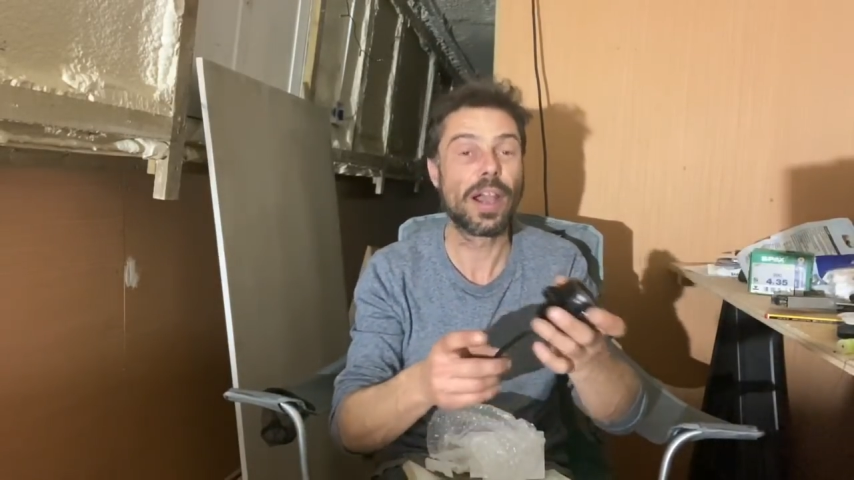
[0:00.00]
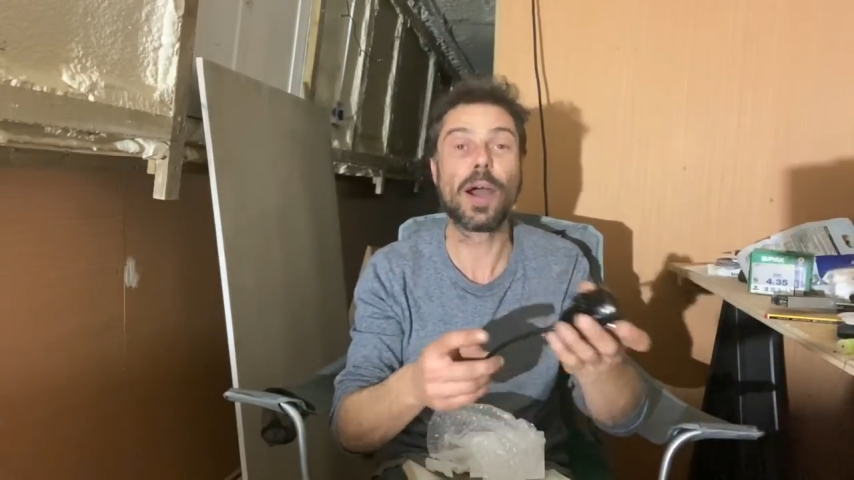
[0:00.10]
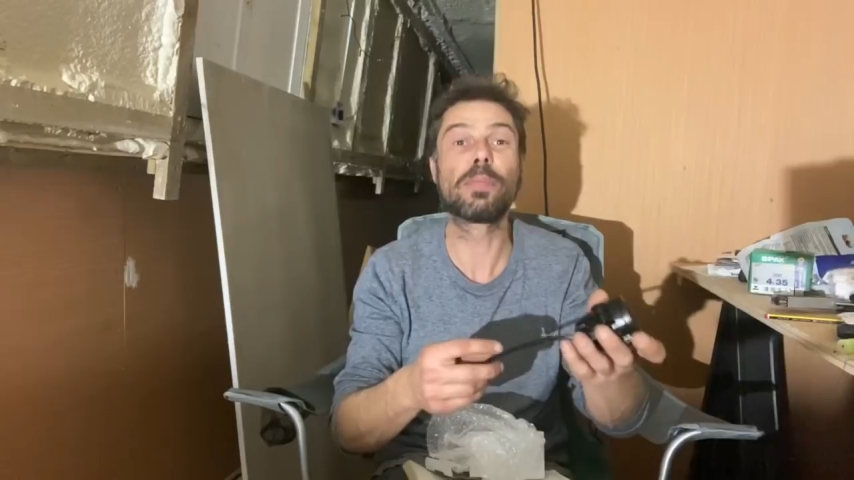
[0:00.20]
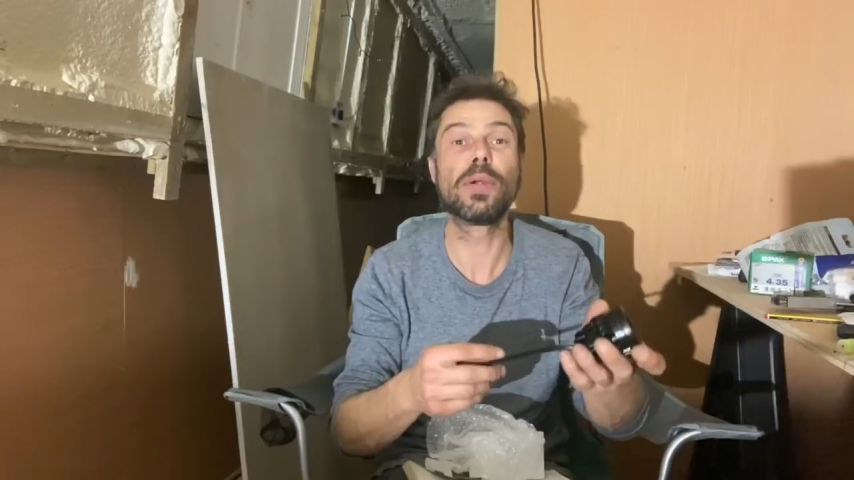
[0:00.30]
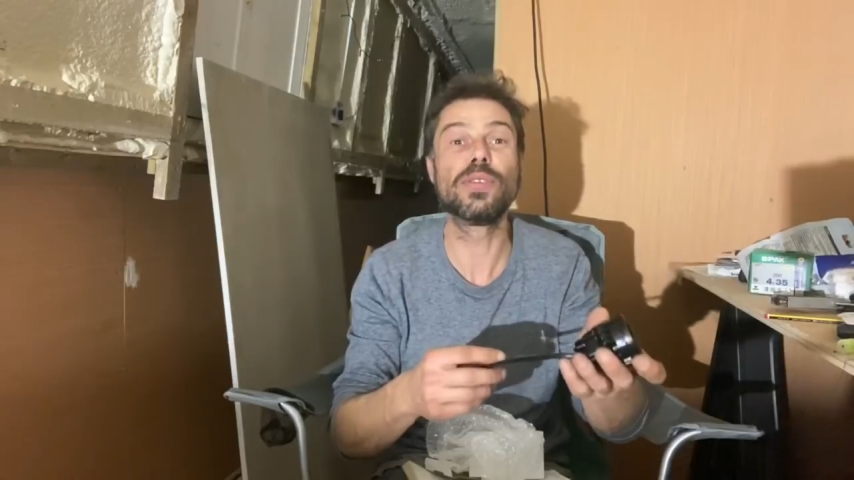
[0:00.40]

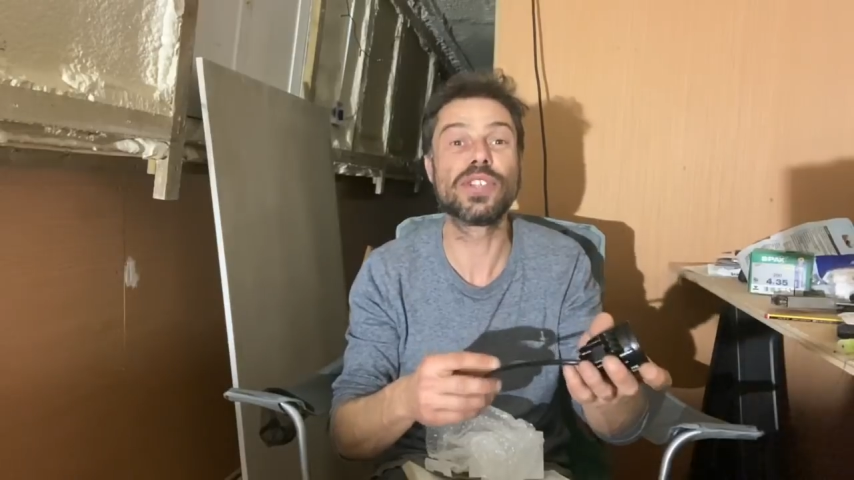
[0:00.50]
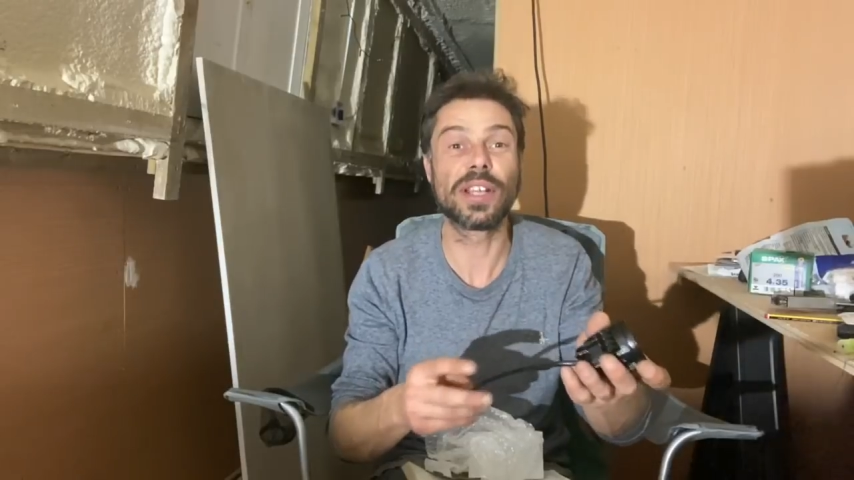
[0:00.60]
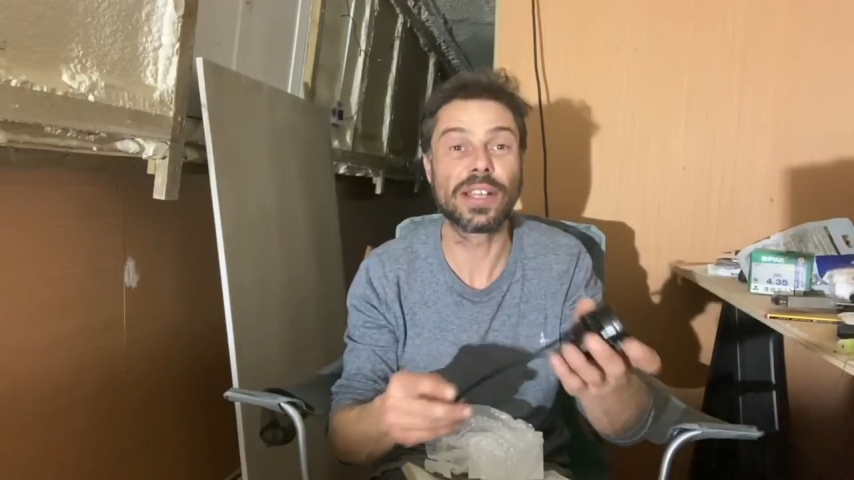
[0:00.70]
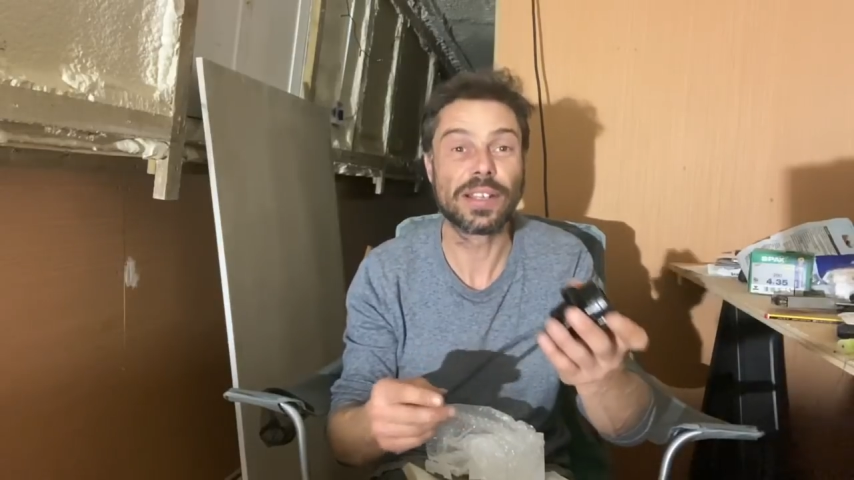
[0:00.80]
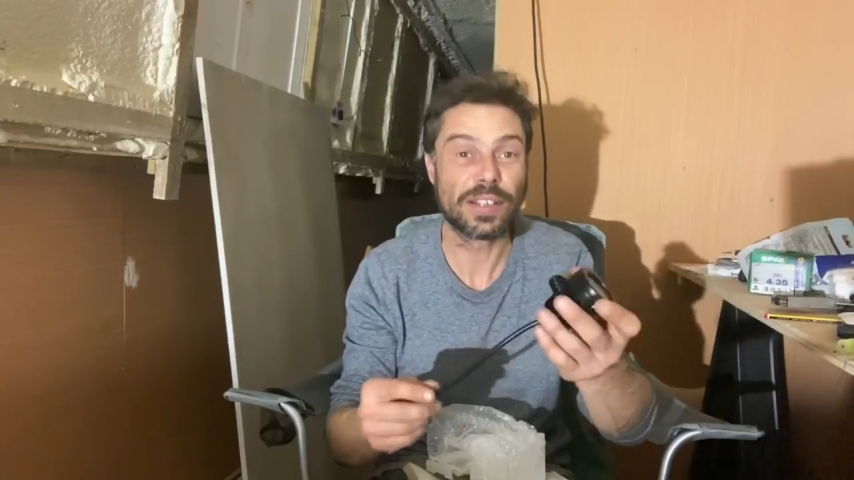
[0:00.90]

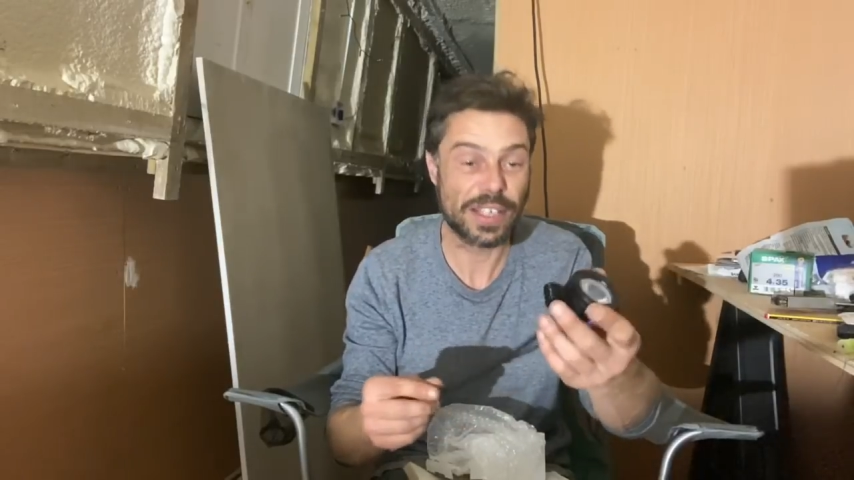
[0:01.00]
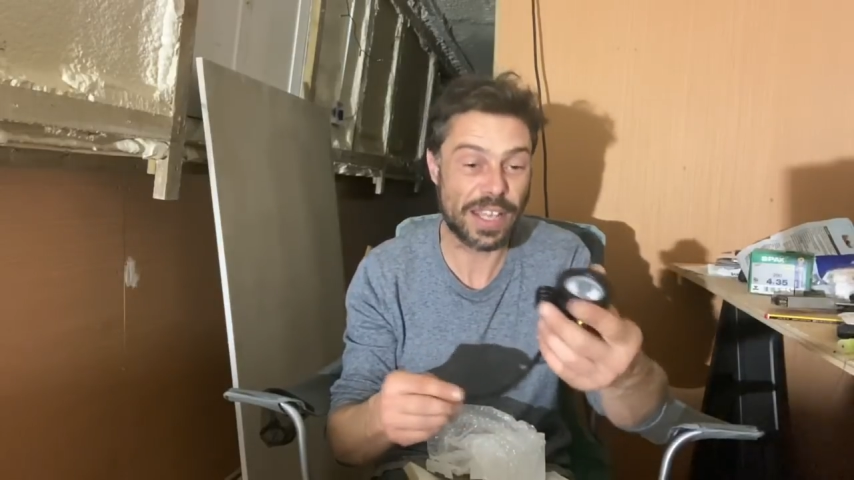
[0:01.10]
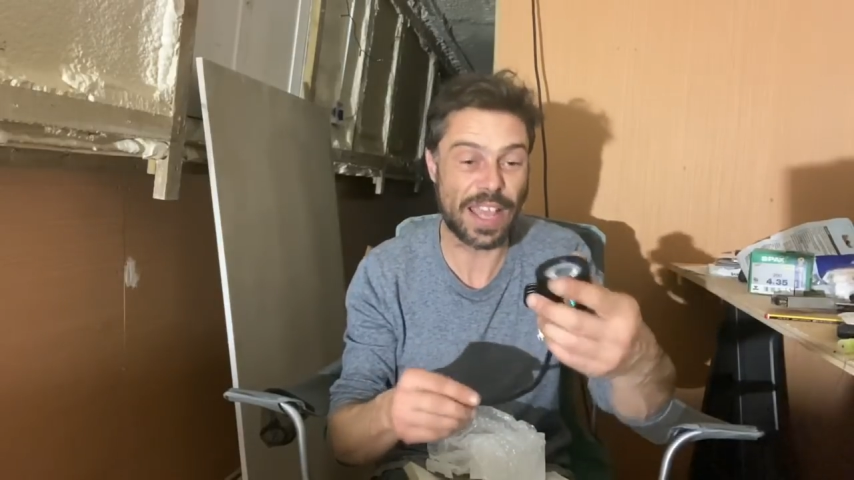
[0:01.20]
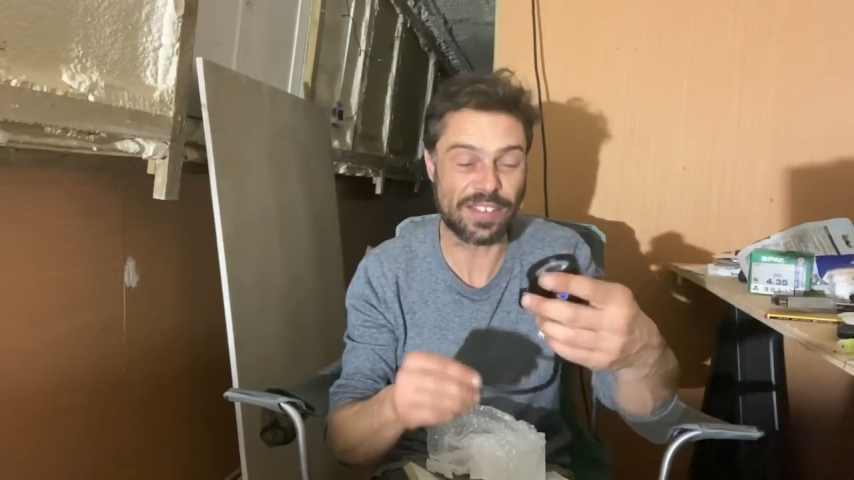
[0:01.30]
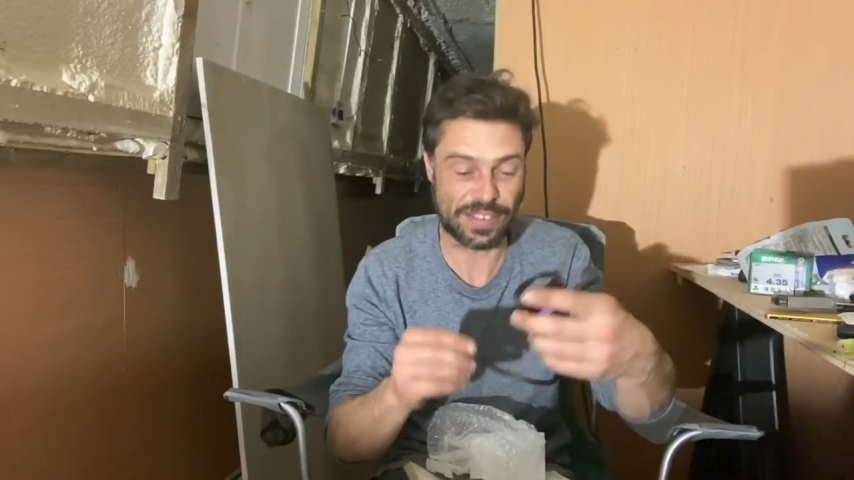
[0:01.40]
approaching
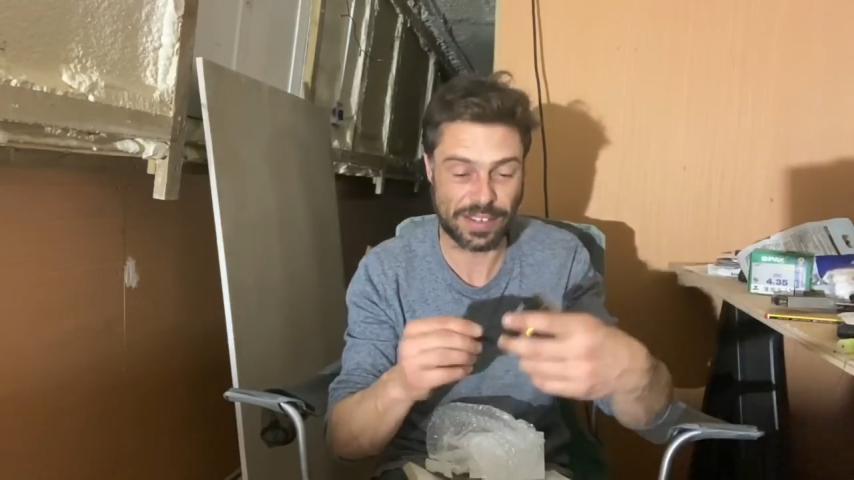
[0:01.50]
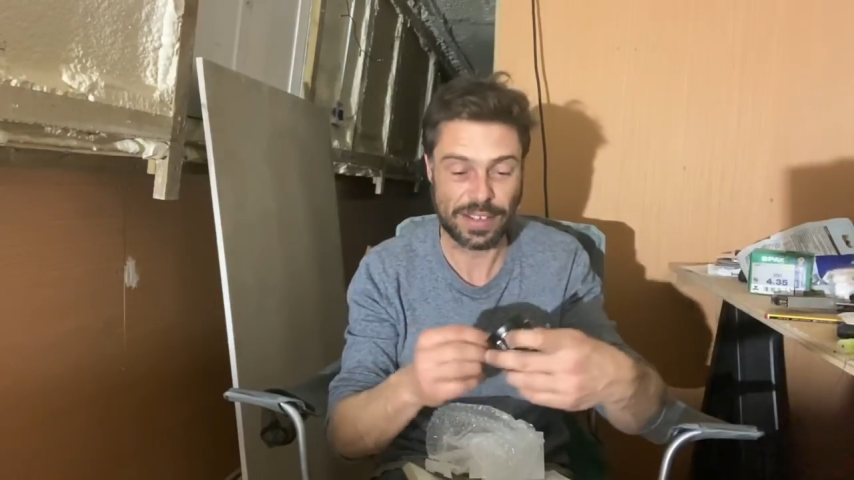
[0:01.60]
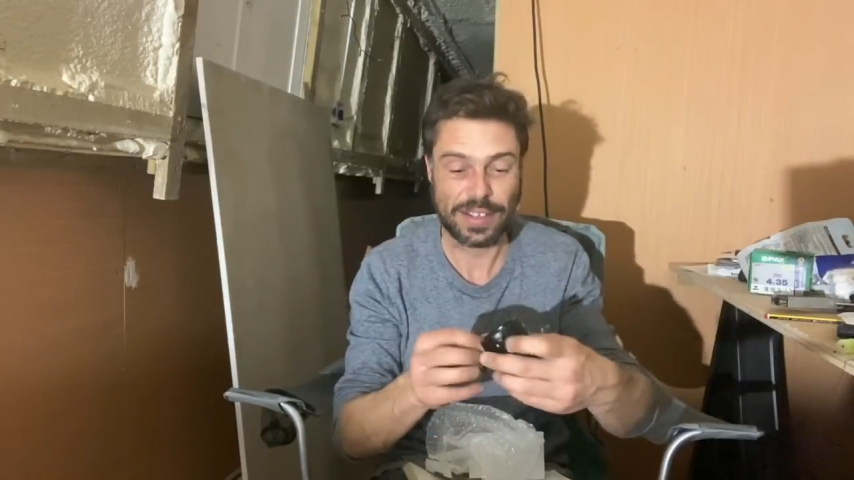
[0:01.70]
guest.